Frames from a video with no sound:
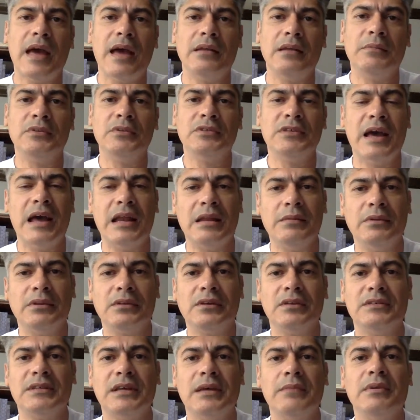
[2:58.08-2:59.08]
animal-to-animal
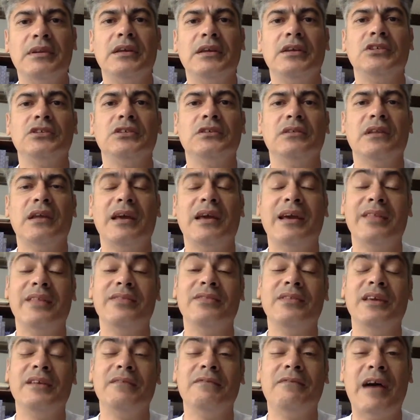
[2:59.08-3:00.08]
contamination,
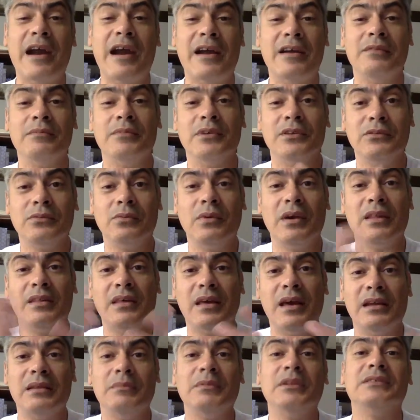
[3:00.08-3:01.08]
and the environment where
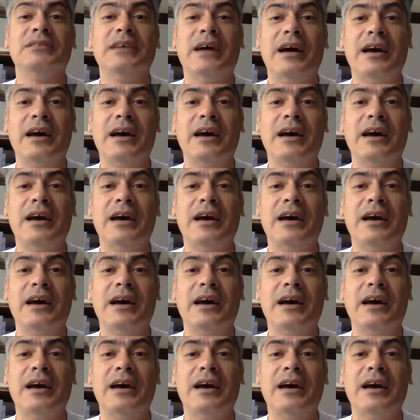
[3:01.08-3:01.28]
the animal